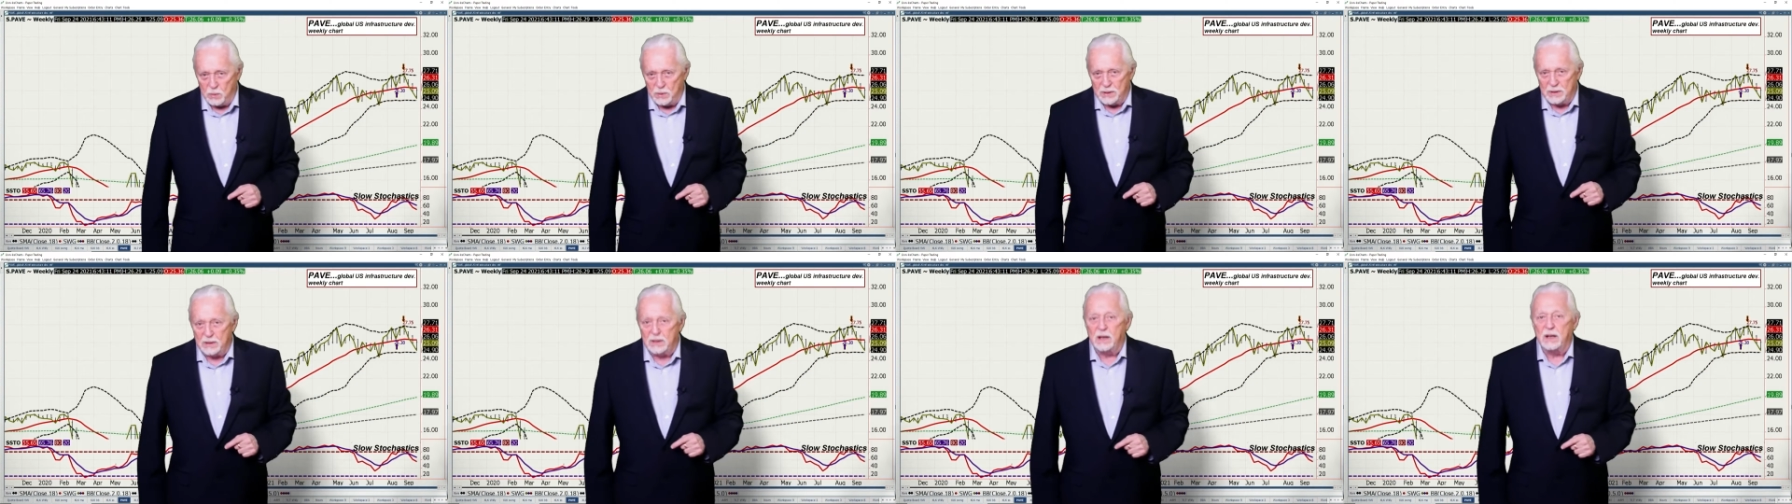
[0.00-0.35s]

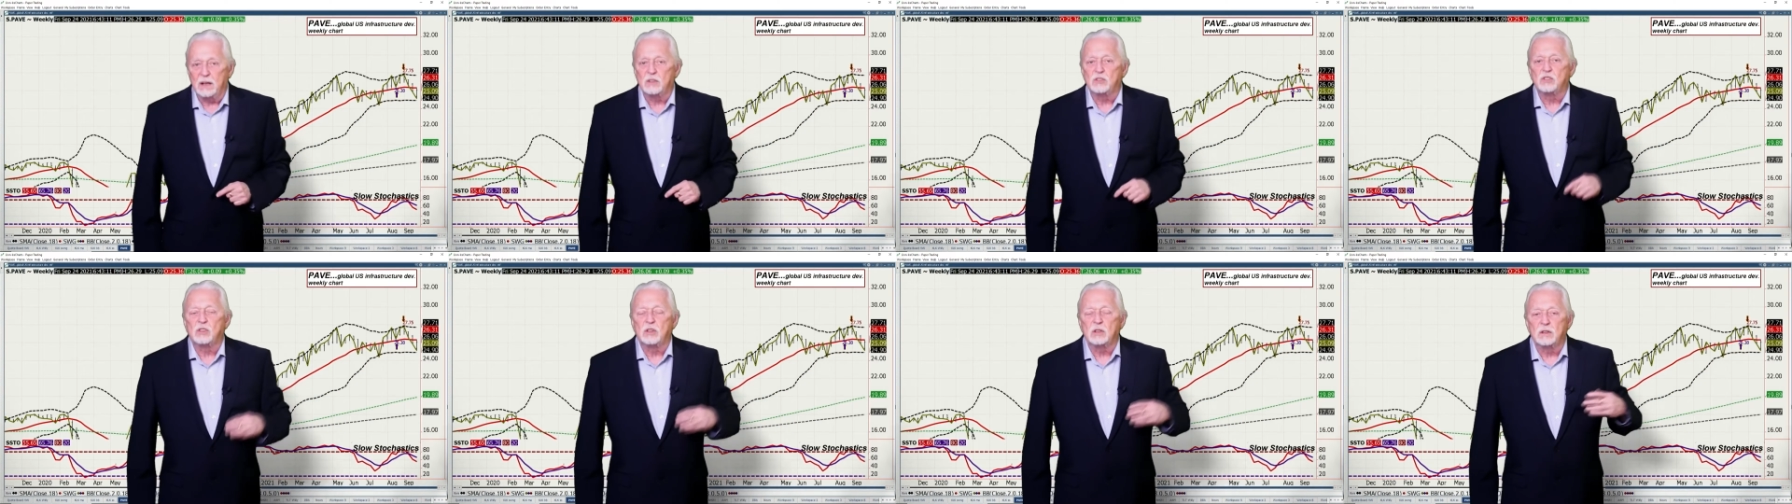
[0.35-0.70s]
It
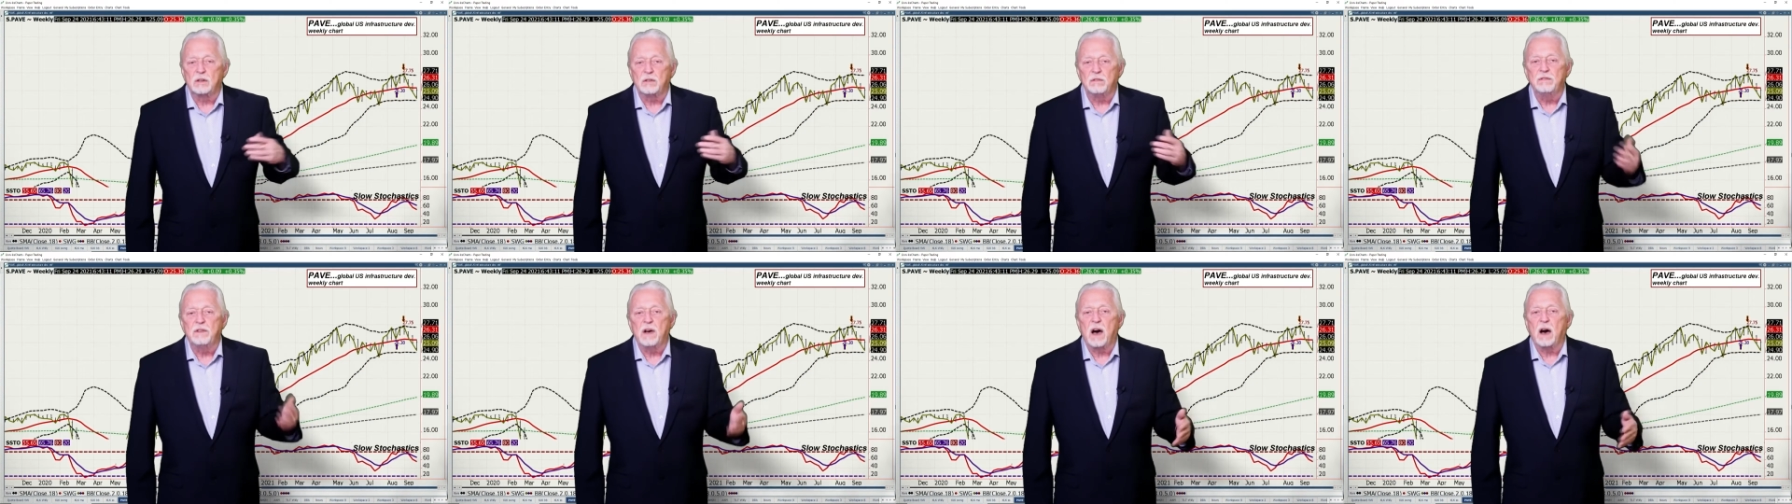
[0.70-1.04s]
needs to
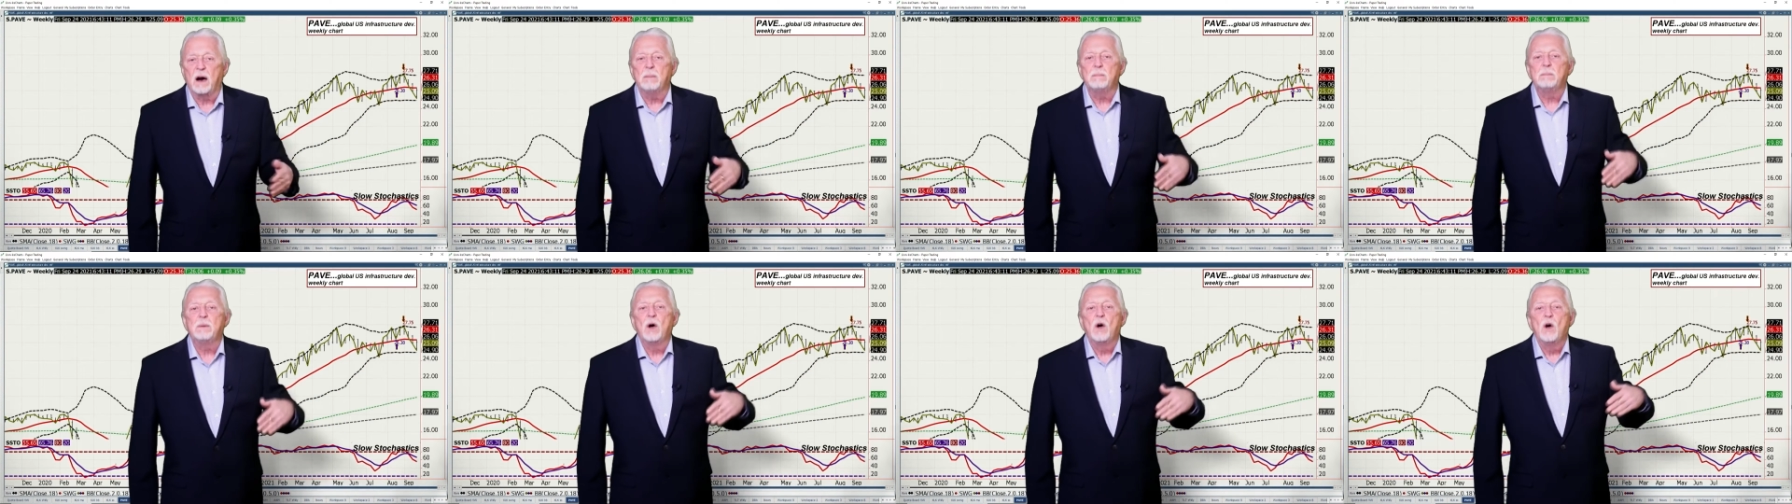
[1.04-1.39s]

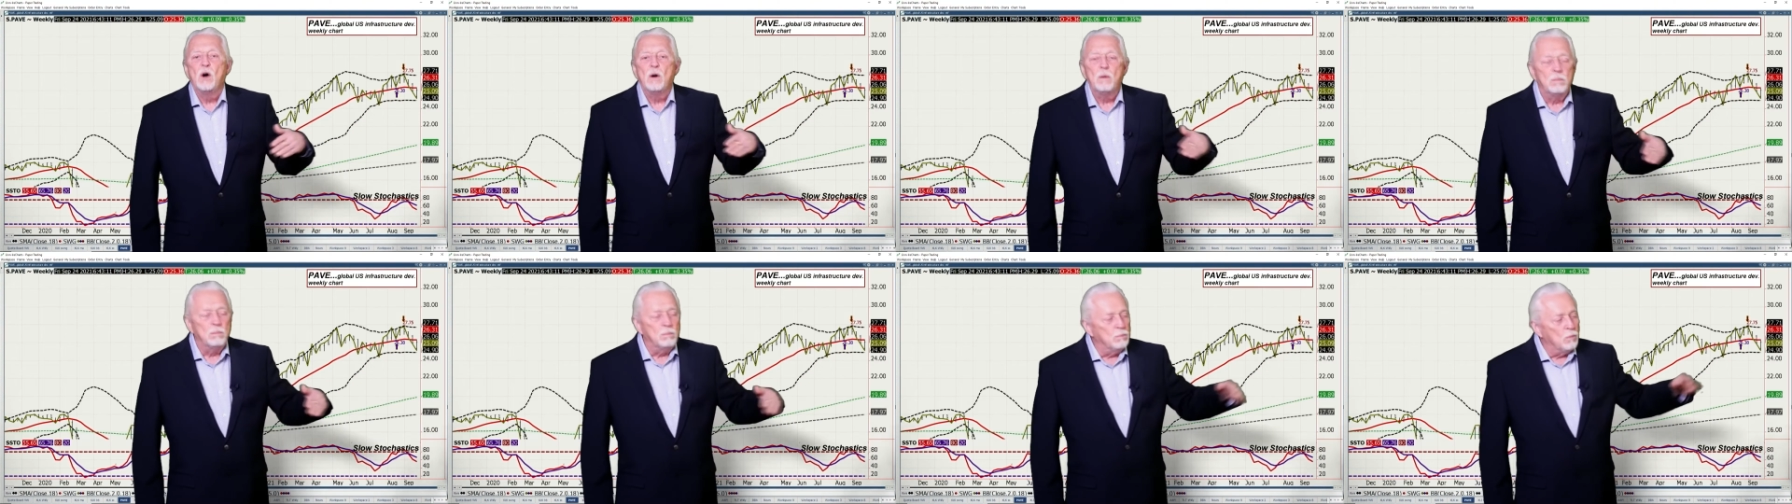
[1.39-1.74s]
develop
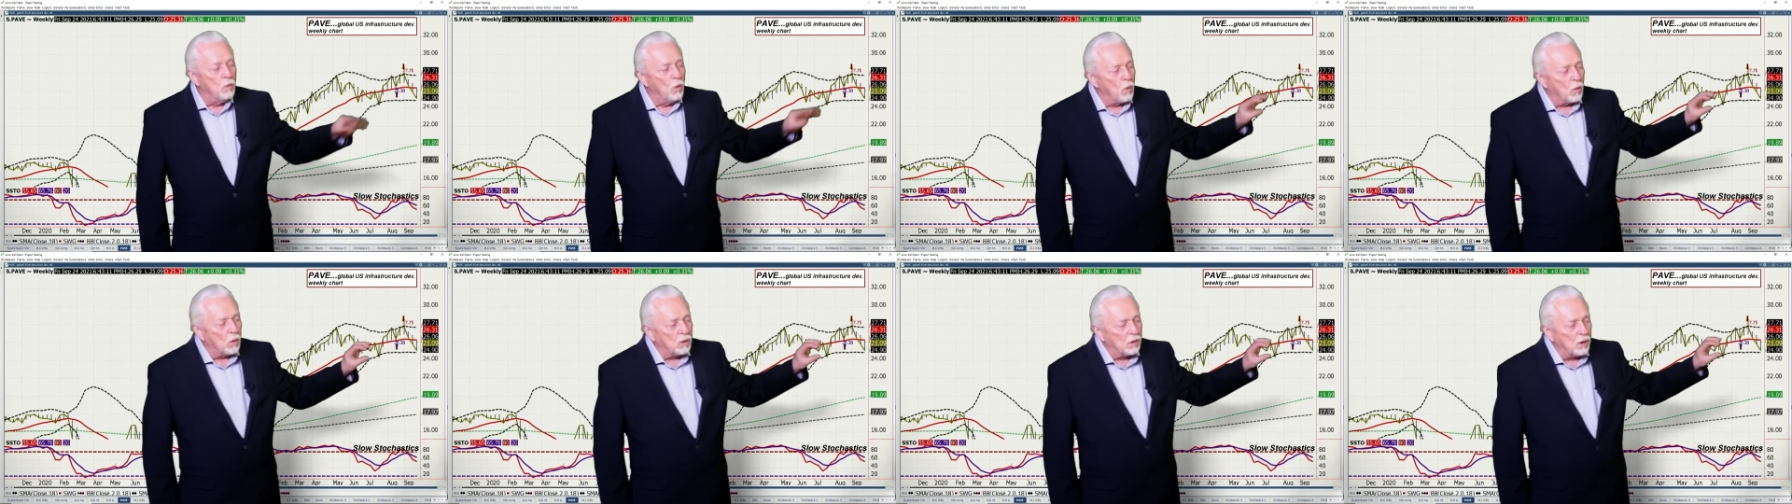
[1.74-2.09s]

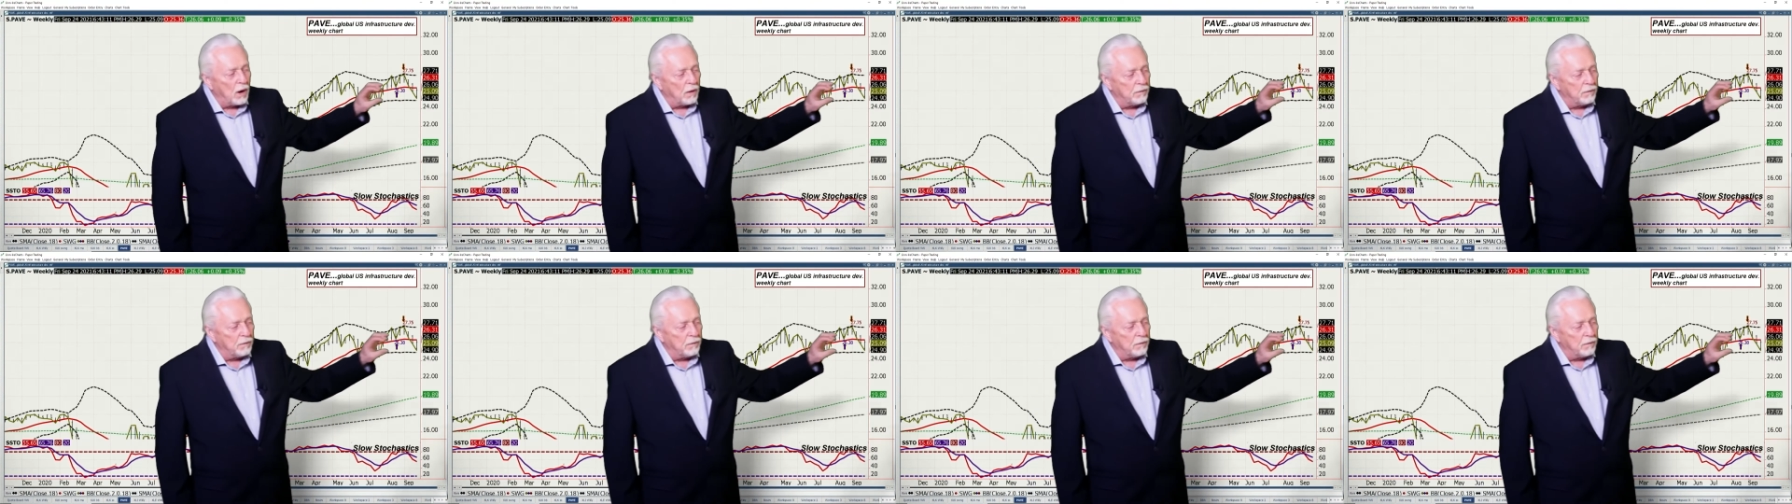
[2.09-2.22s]
more